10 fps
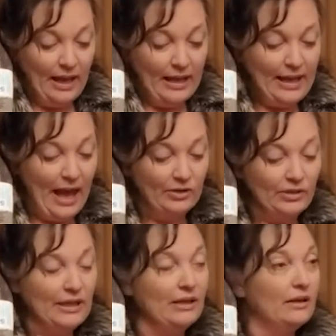he
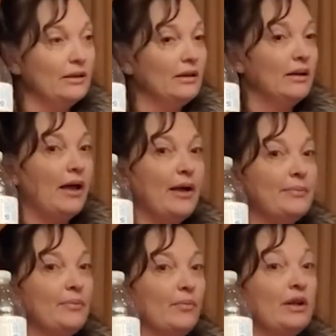actually,
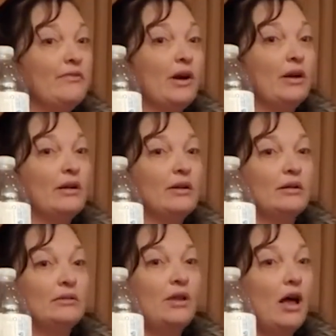one of our
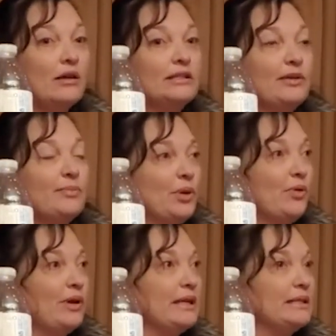longest
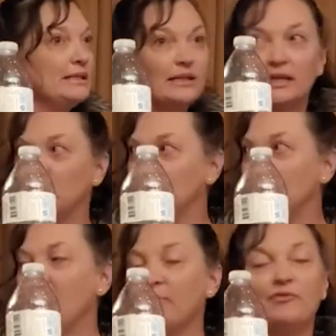employees, he's not here
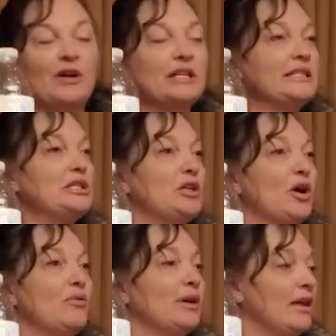today, but
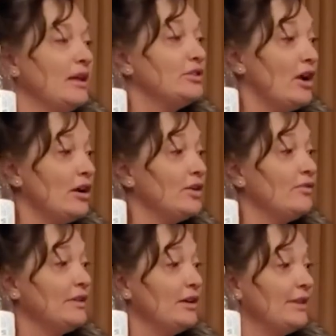Francisco, started
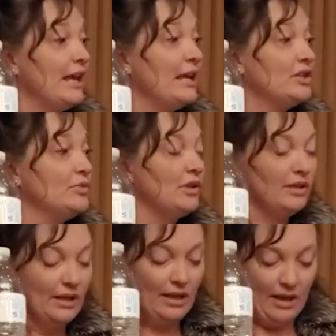over there at the
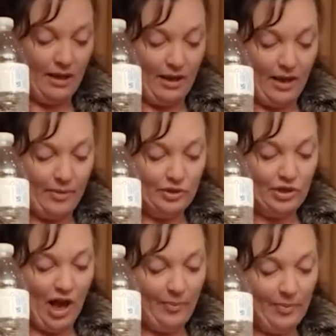Edgewood
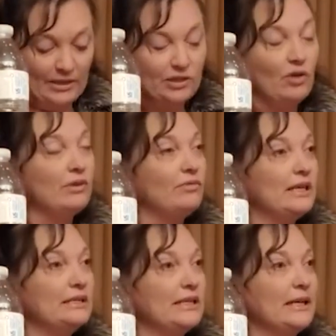shop, and so did
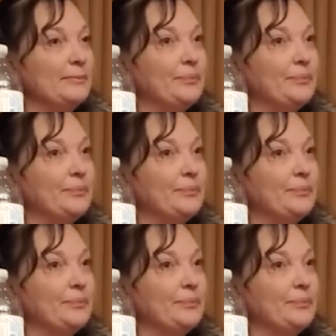Reese.